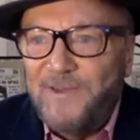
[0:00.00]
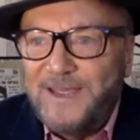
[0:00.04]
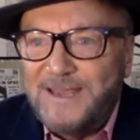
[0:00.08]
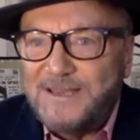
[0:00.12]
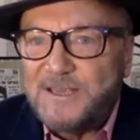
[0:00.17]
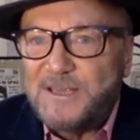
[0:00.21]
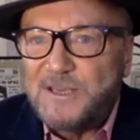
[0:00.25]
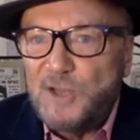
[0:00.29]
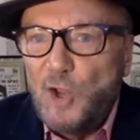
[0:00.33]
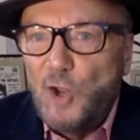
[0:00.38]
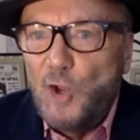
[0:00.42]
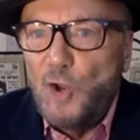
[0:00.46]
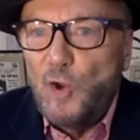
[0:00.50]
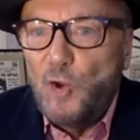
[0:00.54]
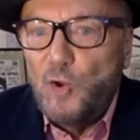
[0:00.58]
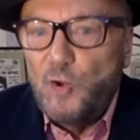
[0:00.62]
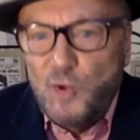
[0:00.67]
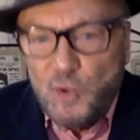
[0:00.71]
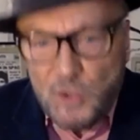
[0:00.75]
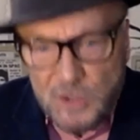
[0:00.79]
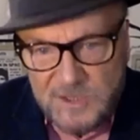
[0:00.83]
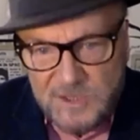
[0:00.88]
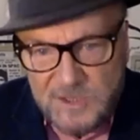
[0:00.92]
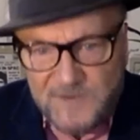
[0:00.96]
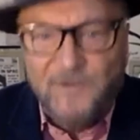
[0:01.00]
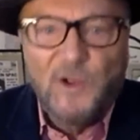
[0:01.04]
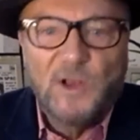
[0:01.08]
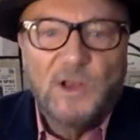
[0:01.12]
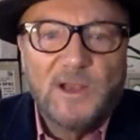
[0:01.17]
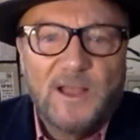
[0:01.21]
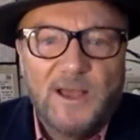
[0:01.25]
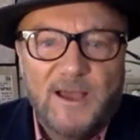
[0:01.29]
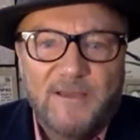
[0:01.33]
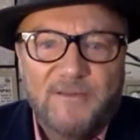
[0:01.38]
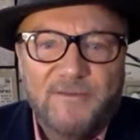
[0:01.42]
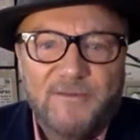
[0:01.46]
its
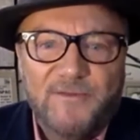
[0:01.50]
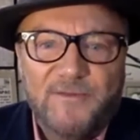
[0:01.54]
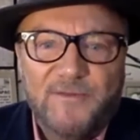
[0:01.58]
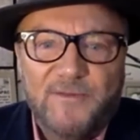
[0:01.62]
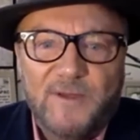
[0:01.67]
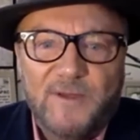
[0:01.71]
useful life.